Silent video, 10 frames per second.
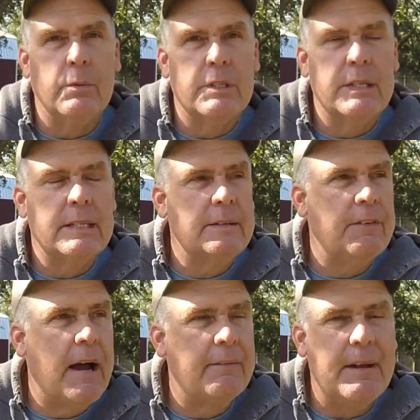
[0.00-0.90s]
We're
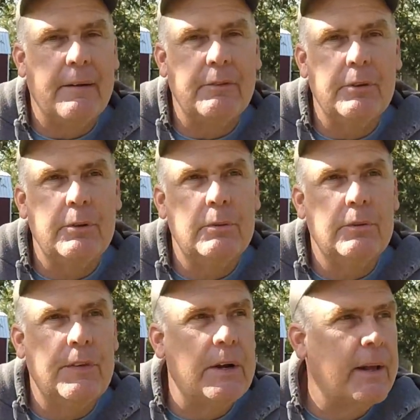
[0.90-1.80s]
65 in the
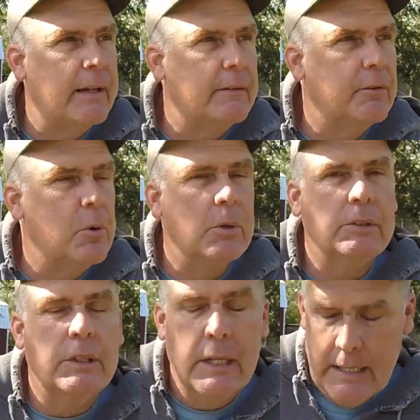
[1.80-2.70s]
afternoons, Fahrenheit of
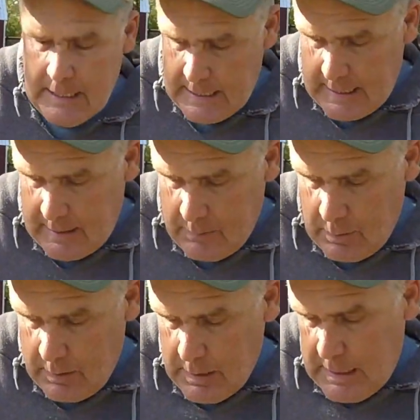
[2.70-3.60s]
course, and
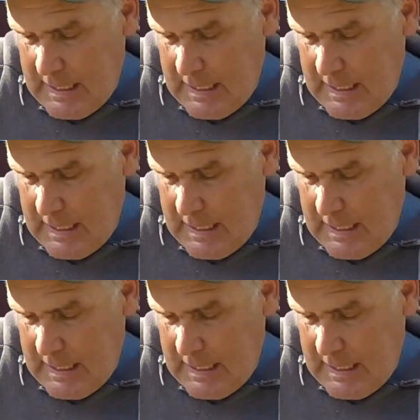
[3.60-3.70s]
we're